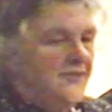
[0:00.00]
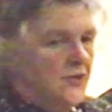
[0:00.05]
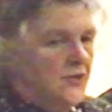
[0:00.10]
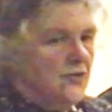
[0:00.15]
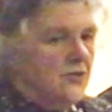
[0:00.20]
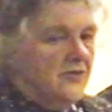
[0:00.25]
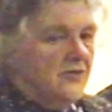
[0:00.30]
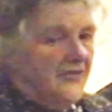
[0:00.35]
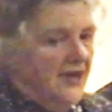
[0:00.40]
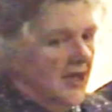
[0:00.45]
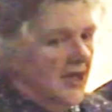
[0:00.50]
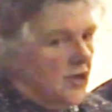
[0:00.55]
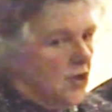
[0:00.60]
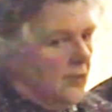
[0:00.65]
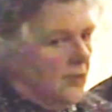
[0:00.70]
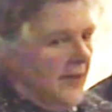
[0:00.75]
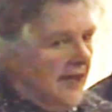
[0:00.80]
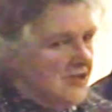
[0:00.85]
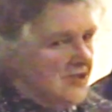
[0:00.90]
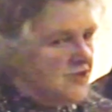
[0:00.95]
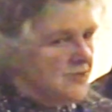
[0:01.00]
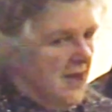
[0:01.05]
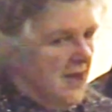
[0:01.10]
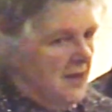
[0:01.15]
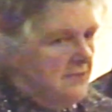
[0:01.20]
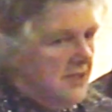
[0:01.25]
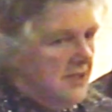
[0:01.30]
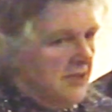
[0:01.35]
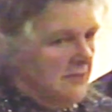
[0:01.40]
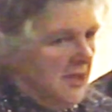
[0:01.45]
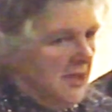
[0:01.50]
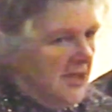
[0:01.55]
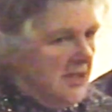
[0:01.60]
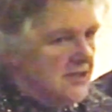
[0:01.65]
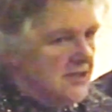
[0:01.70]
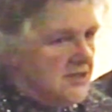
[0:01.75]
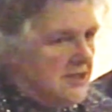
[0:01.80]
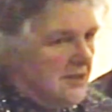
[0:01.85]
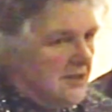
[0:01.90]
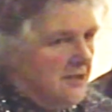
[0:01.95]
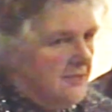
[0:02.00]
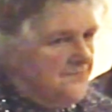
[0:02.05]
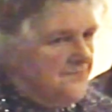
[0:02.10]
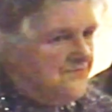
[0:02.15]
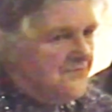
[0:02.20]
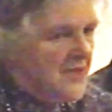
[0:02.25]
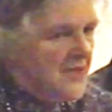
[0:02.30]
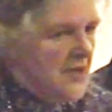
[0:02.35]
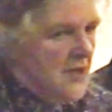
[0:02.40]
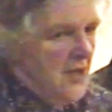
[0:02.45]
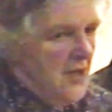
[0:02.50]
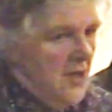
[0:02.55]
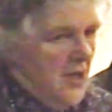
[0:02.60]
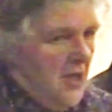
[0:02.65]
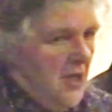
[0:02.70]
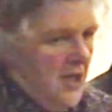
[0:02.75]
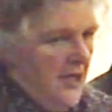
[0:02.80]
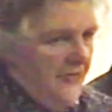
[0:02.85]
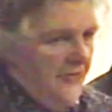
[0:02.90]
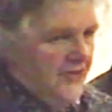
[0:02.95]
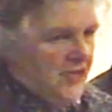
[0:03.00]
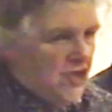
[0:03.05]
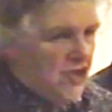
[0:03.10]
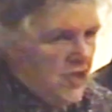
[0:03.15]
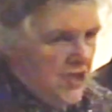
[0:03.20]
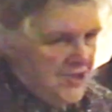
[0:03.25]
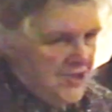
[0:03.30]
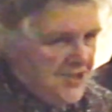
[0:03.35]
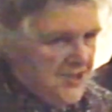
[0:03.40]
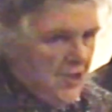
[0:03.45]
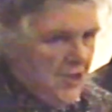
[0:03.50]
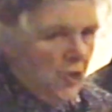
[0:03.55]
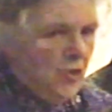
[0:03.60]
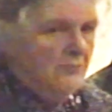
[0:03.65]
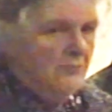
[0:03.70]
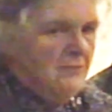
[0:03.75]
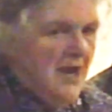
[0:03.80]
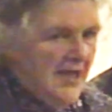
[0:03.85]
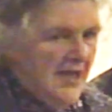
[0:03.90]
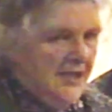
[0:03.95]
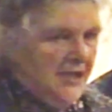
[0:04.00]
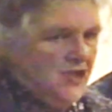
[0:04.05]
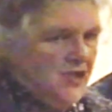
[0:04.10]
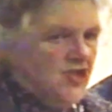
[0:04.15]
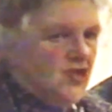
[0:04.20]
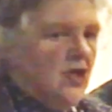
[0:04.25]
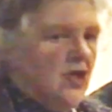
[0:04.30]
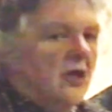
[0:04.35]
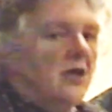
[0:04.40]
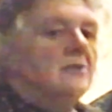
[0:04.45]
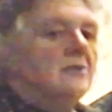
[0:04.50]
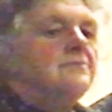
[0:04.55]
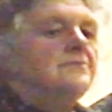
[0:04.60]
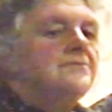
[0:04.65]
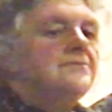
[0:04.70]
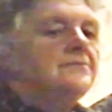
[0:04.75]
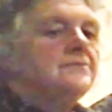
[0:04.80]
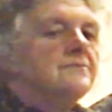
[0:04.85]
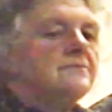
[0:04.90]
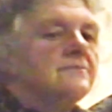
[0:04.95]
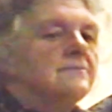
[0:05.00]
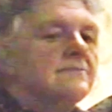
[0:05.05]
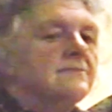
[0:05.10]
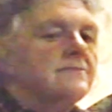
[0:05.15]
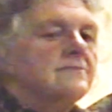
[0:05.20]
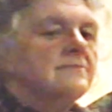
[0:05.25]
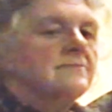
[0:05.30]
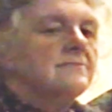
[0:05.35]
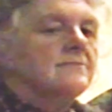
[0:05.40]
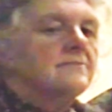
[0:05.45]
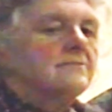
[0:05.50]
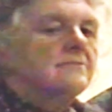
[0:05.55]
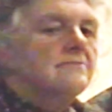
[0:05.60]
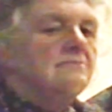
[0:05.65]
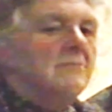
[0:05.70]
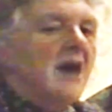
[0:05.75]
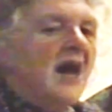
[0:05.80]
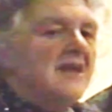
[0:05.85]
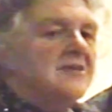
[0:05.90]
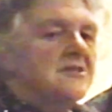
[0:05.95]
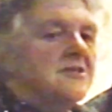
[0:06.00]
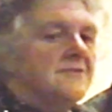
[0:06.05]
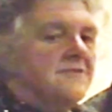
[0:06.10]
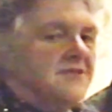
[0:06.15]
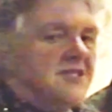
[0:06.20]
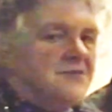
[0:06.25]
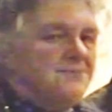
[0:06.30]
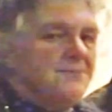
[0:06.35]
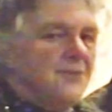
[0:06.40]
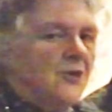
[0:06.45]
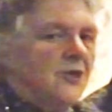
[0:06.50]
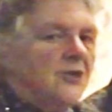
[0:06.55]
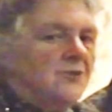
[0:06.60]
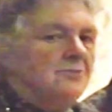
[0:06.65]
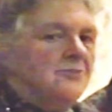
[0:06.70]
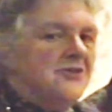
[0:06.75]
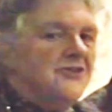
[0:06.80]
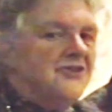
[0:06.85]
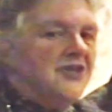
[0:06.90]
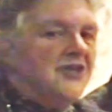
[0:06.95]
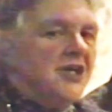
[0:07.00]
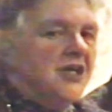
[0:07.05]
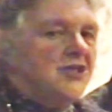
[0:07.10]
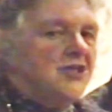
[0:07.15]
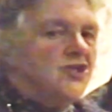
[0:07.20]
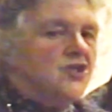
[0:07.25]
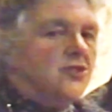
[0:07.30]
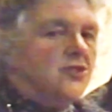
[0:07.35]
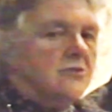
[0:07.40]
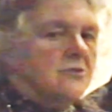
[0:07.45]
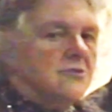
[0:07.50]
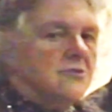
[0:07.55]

if I go back to my minimata, the Chisso manager might at this point be the agent.